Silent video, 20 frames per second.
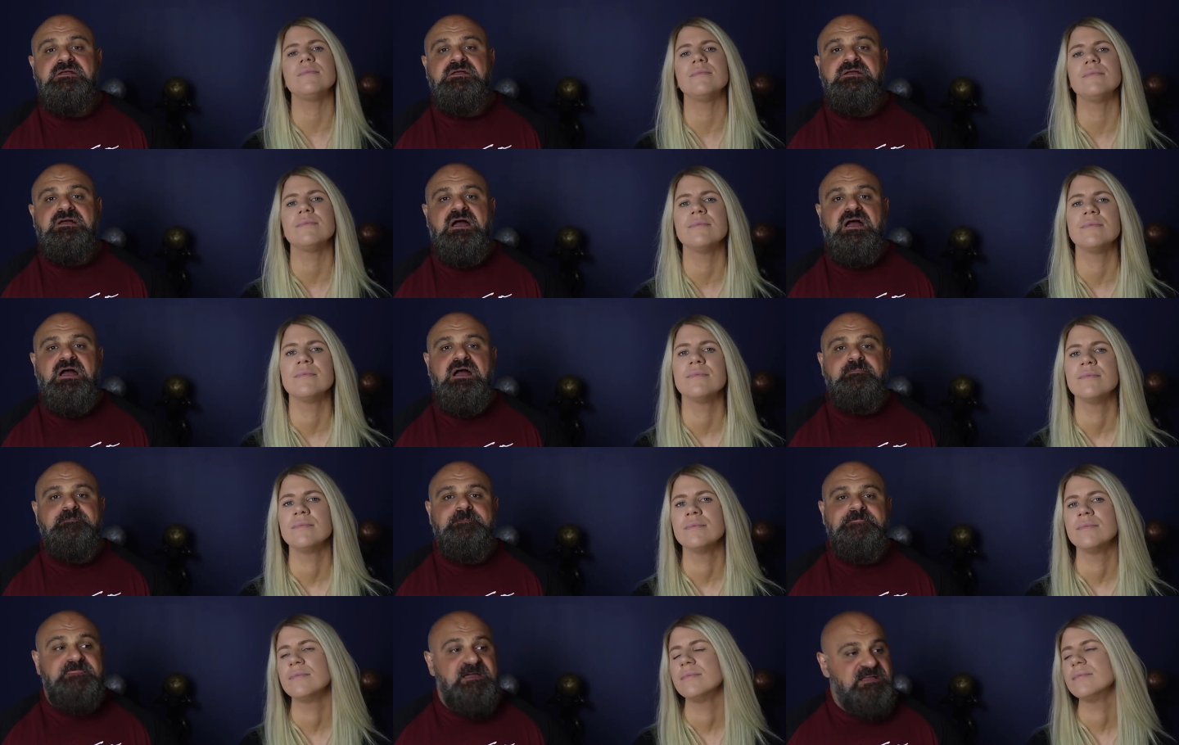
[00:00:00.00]

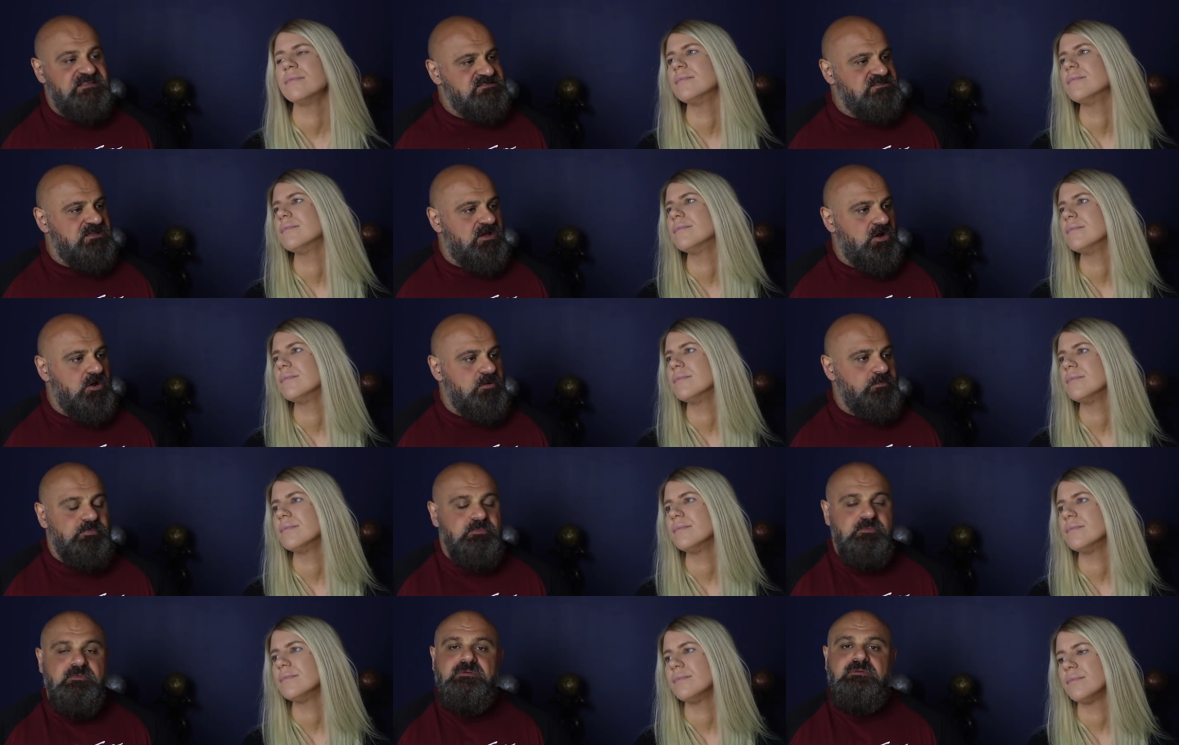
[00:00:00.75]
Speaker 1: Um, that's the hope.
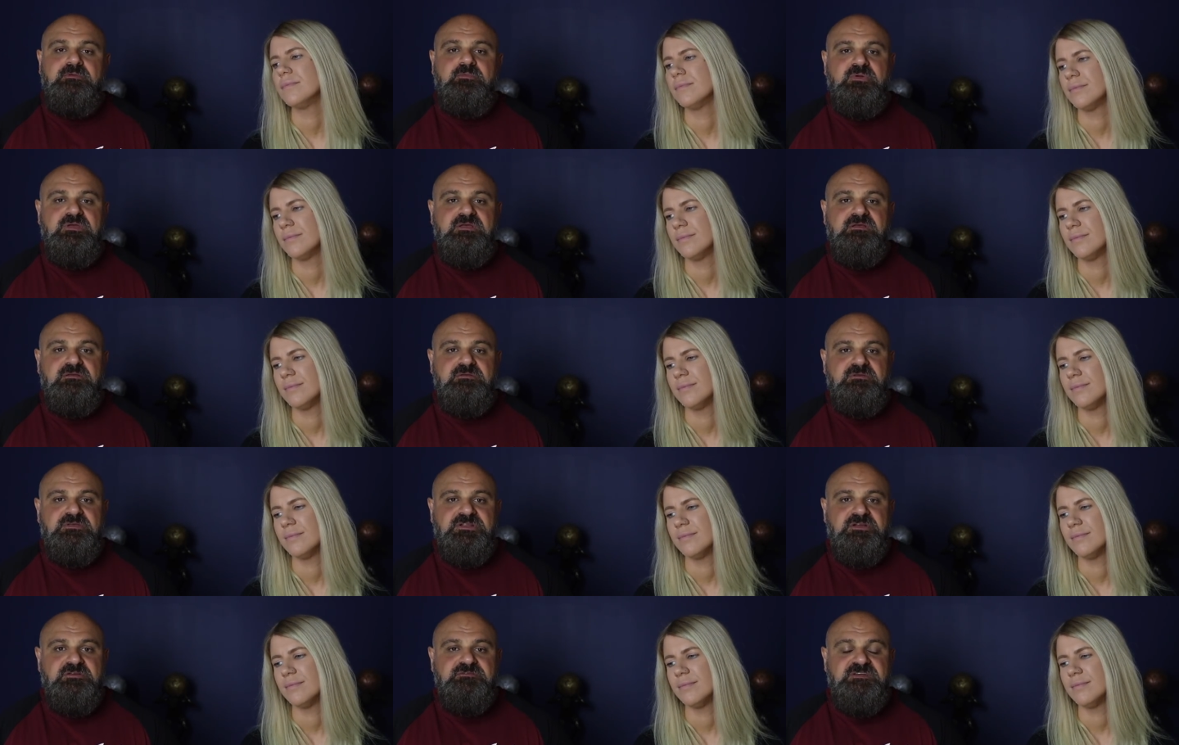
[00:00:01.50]
We,
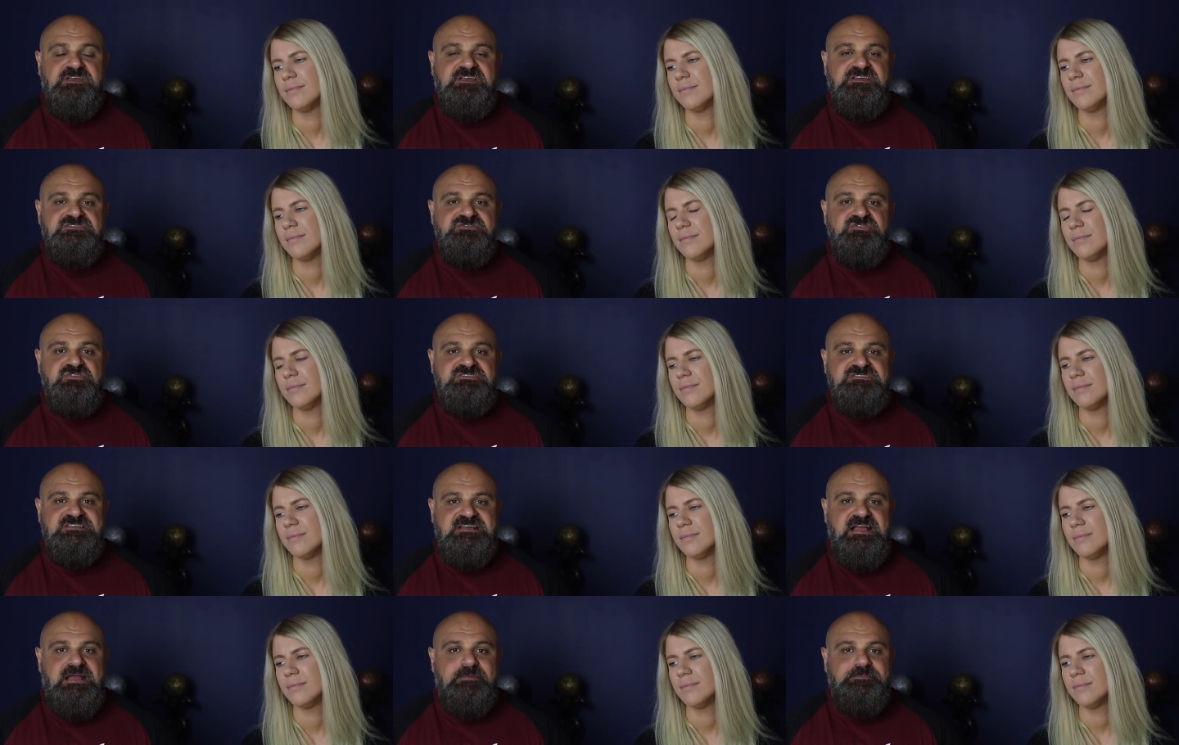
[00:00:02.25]
you know, fingers crossed
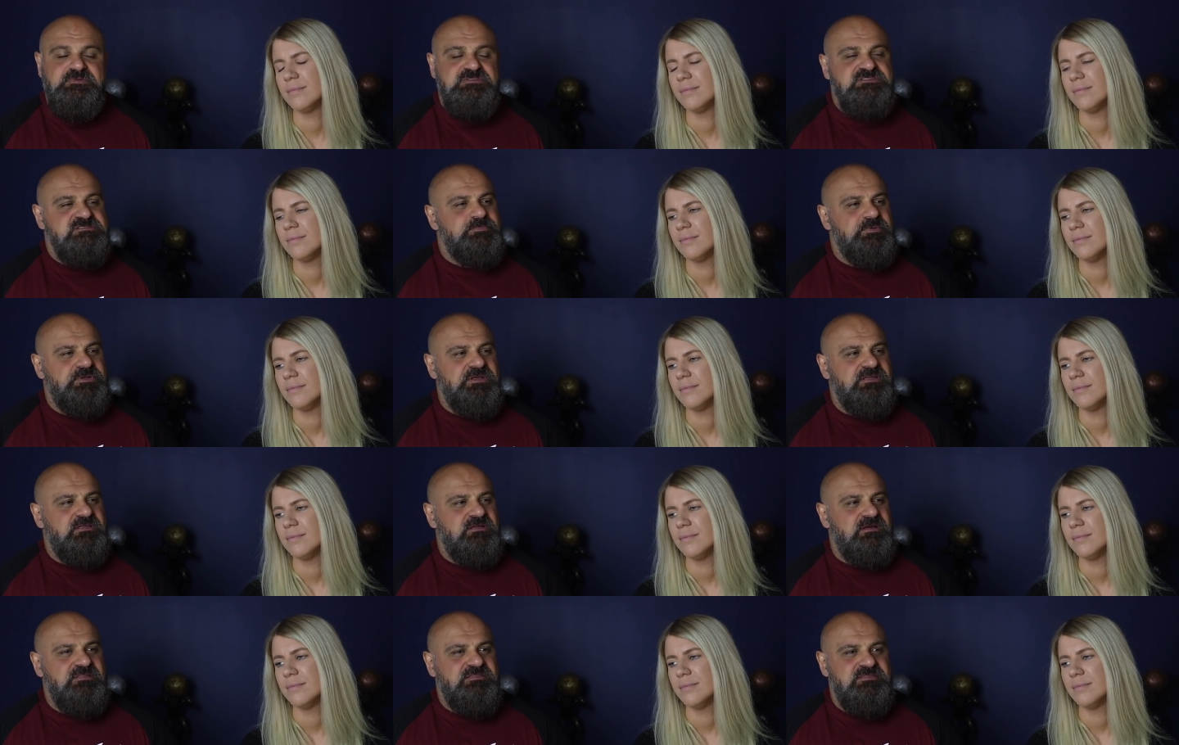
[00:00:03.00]
that happens. But
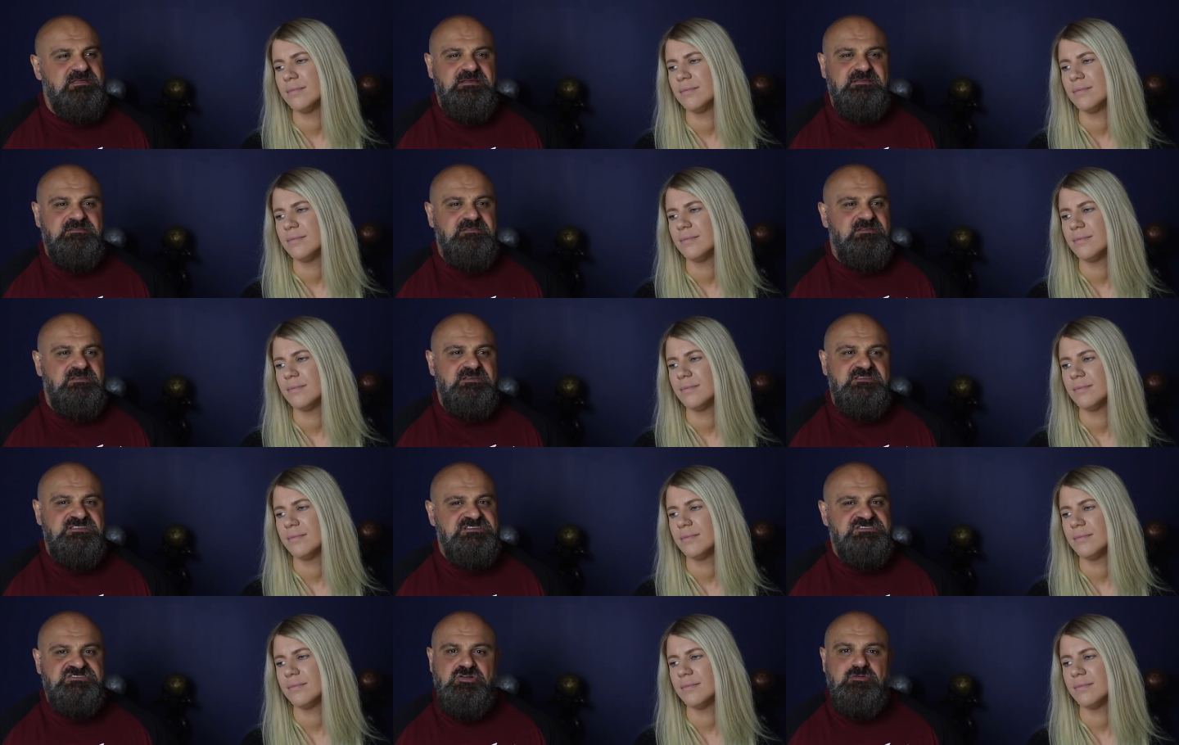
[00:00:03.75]
I, I think the
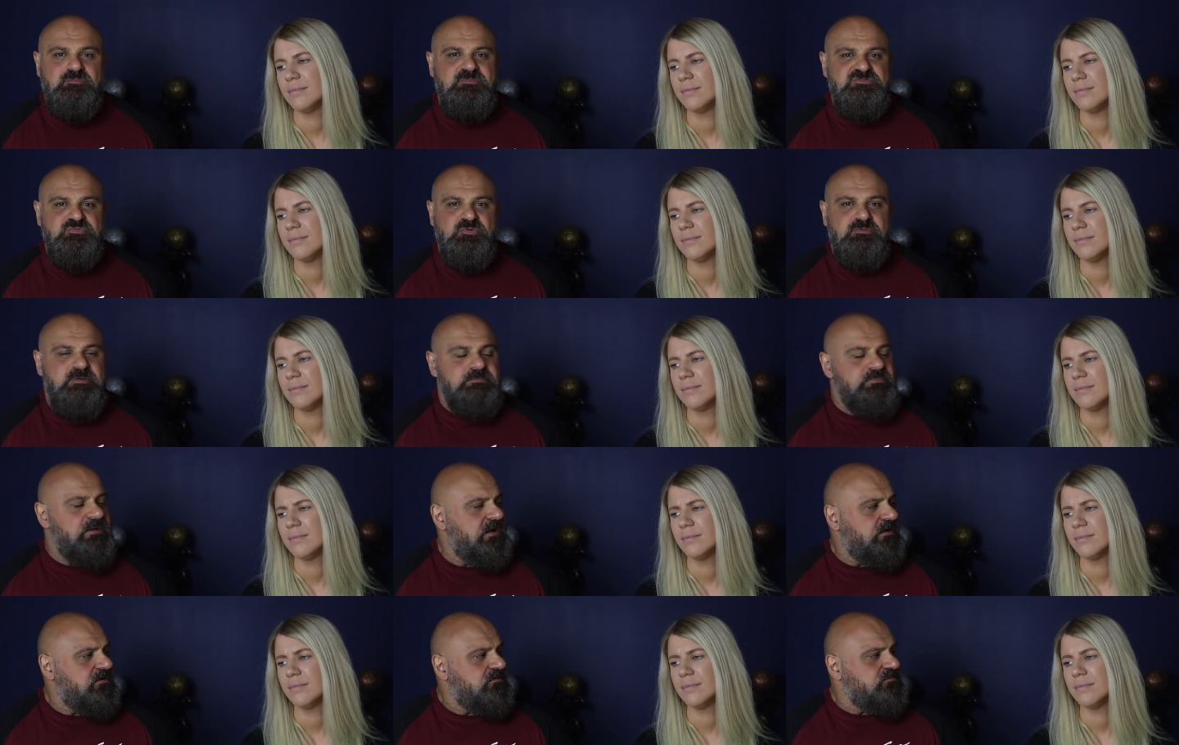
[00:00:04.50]
the Stoltmans will be
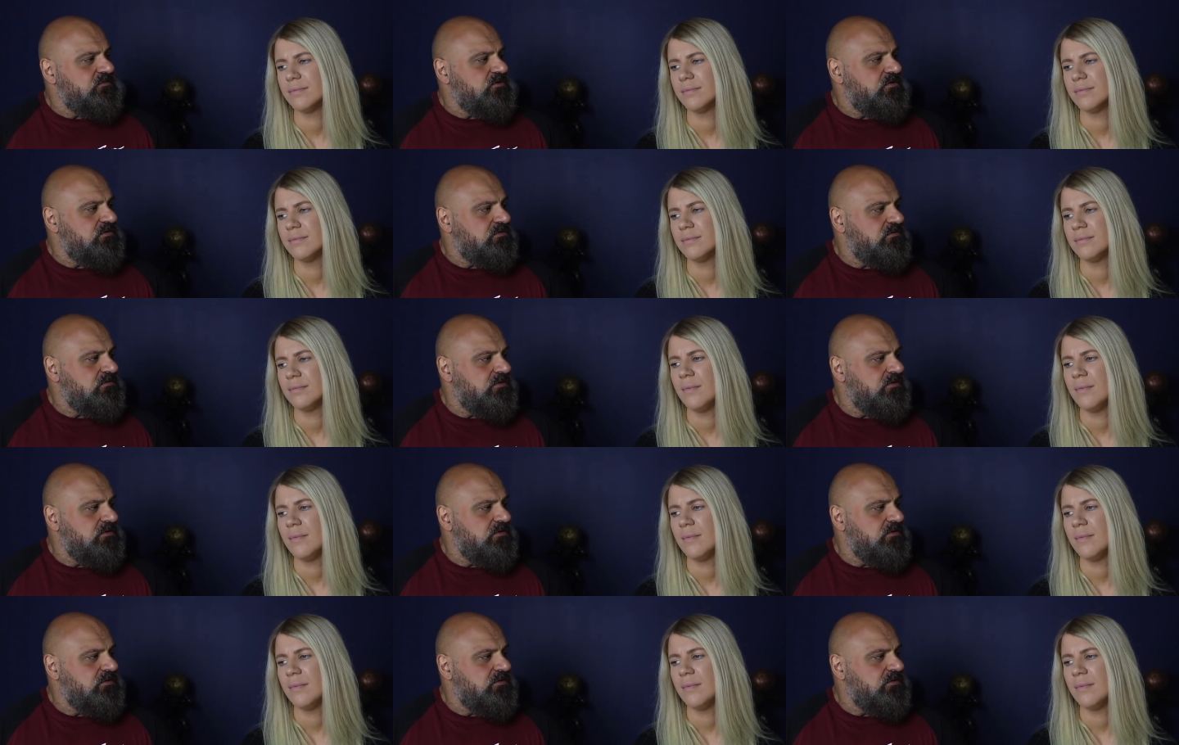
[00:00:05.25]
back for